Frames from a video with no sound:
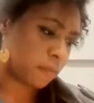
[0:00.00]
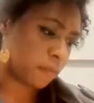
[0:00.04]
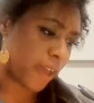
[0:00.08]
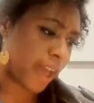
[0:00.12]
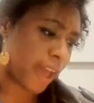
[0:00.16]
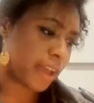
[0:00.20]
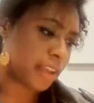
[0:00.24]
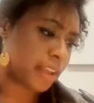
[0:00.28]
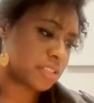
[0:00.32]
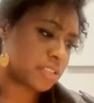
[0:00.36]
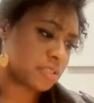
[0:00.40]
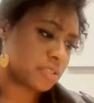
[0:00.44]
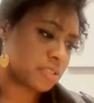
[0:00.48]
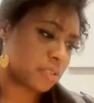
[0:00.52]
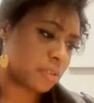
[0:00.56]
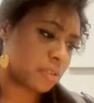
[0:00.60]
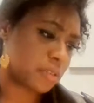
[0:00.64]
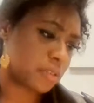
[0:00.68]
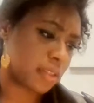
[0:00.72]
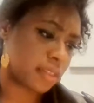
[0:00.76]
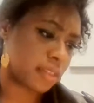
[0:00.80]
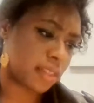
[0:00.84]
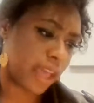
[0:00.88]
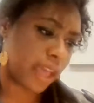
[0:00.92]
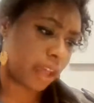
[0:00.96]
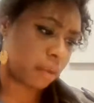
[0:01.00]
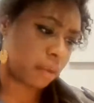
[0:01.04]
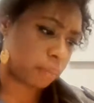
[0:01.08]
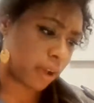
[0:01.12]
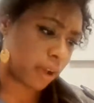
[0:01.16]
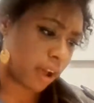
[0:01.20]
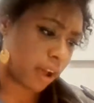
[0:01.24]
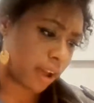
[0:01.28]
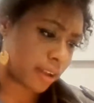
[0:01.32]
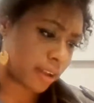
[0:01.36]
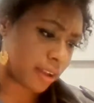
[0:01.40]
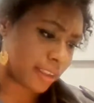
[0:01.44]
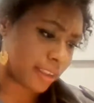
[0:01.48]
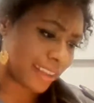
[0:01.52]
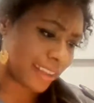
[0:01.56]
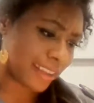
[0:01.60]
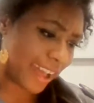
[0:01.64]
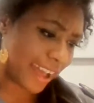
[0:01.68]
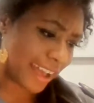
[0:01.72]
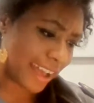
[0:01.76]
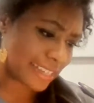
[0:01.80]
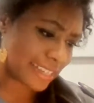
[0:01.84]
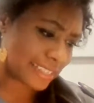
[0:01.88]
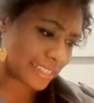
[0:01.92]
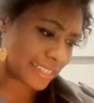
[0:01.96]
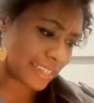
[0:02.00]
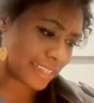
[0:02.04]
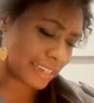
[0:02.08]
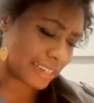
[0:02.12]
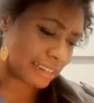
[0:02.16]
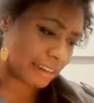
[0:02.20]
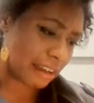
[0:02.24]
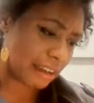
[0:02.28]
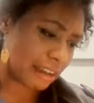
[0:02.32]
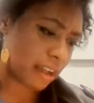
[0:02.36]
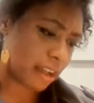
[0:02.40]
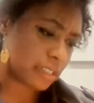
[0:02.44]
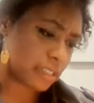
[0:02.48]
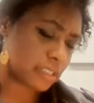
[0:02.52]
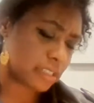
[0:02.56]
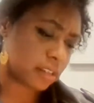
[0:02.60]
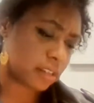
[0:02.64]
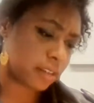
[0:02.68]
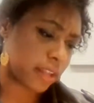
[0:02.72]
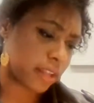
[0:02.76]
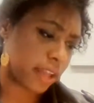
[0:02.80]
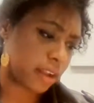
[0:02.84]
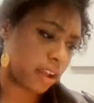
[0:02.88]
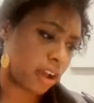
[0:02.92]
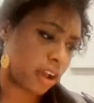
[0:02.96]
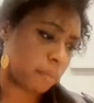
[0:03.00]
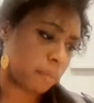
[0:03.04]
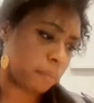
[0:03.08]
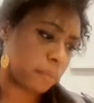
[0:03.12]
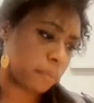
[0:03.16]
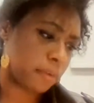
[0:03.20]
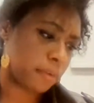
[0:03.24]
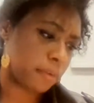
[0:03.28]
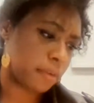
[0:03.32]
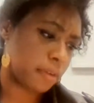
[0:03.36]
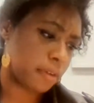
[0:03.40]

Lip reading: faster than that body, asking not to let up.